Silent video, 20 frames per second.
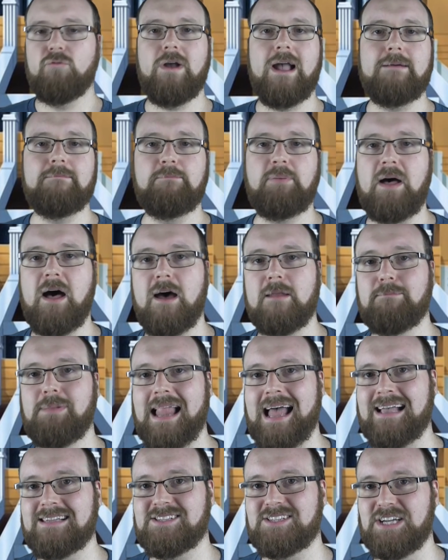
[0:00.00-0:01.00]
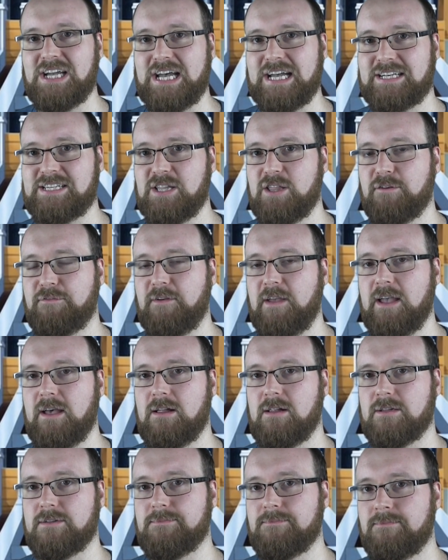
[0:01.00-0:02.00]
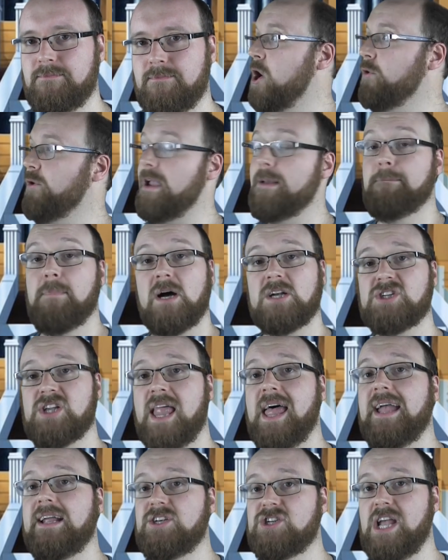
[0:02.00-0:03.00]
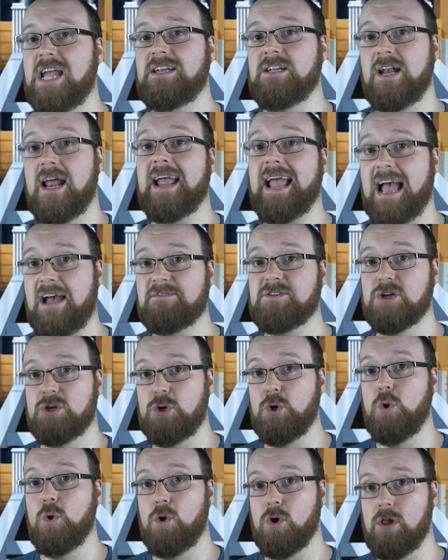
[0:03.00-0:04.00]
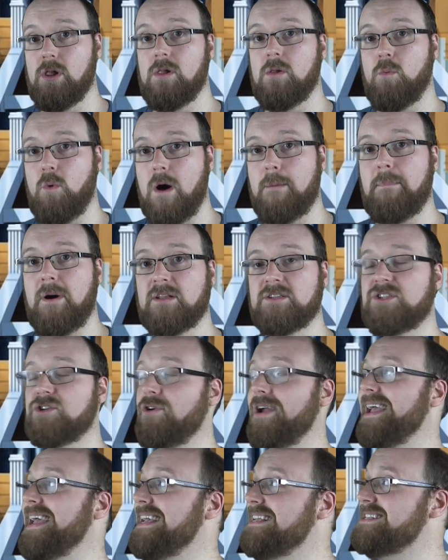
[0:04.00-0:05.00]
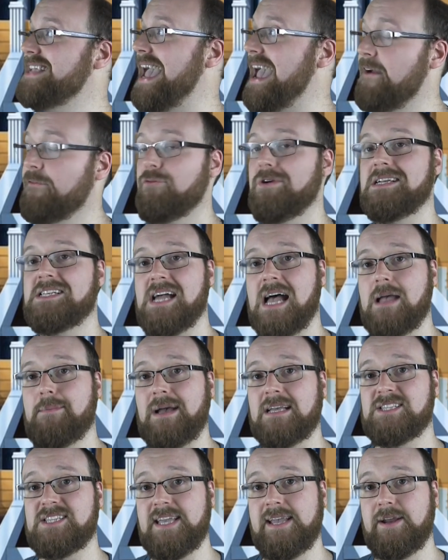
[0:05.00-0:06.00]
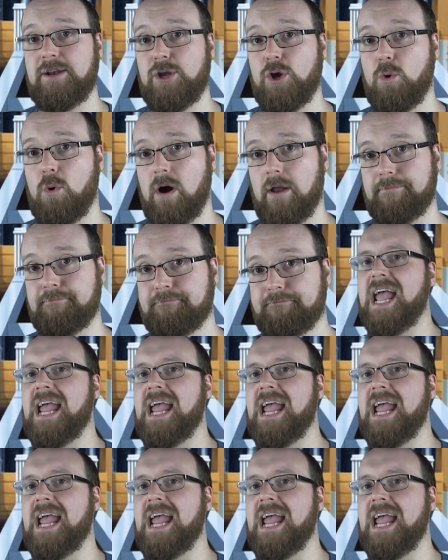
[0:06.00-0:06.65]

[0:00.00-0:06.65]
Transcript: Rampart Blaster to the field. Sorry, much like Jaden, I have to Google what monster it is every time I see a new one.